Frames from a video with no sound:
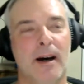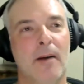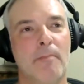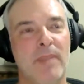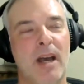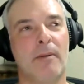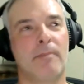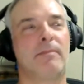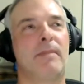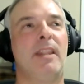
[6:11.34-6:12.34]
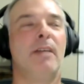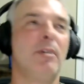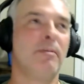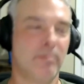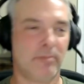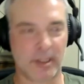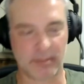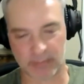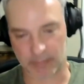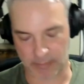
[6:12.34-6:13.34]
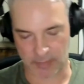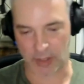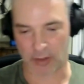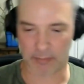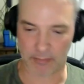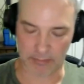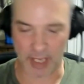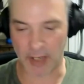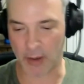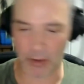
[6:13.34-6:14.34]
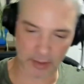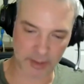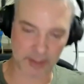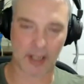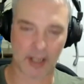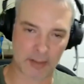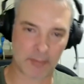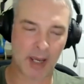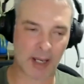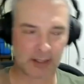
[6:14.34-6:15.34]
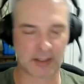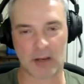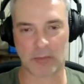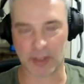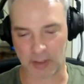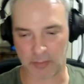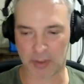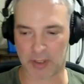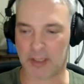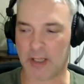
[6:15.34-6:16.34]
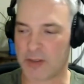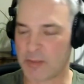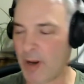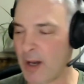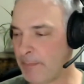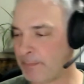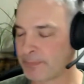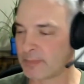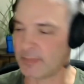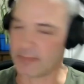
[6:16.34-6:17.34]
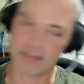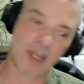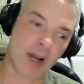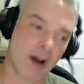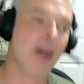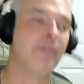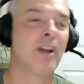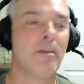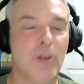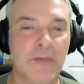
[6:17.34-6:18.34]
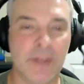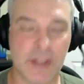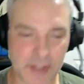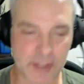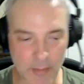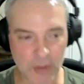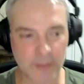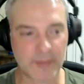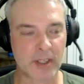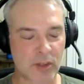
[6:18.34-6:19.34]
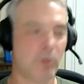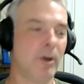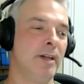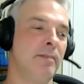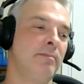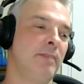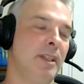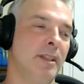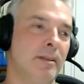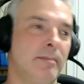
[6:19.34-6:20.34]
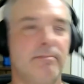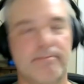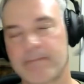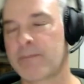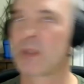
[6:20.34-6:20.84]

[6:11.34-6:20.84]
Then we made a hole and dug it and packed it down really good and put it in another spot. Now, after I moved this, and I moved this one in